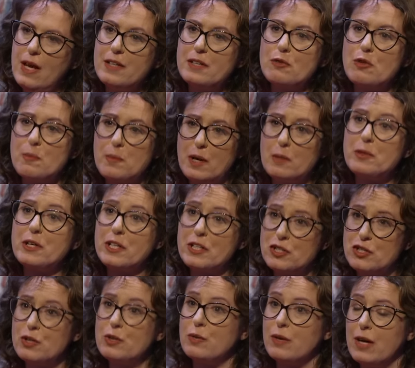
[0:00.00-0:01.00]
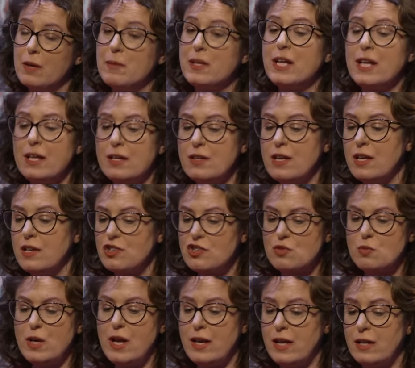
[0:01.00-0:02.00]
And a Republican too. I mean, he he's
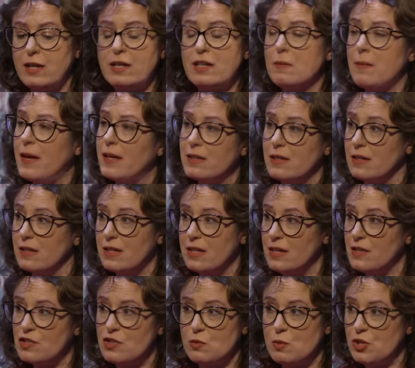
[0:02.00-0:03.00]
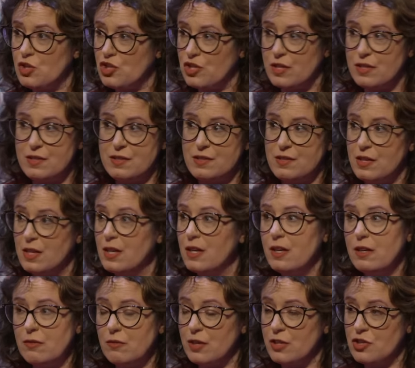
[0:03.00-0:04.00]
sw- and an independent. He switched his
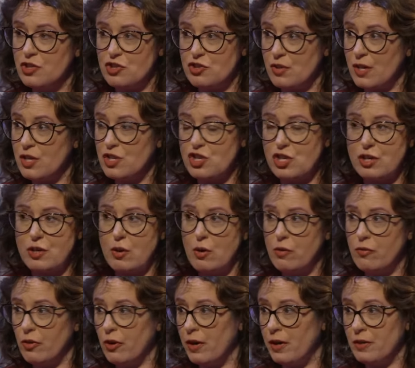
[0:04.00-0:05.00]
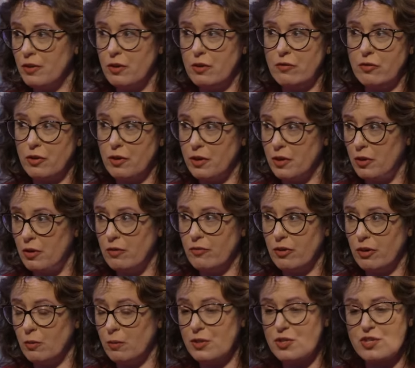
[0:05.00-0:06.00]
registration over and over and
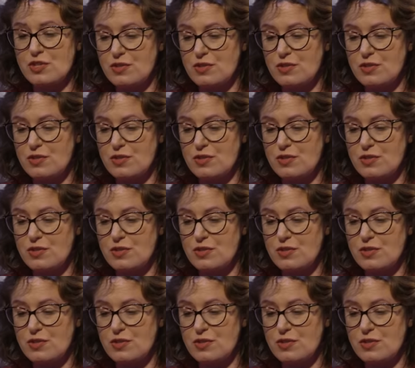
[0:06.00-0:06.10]
over, which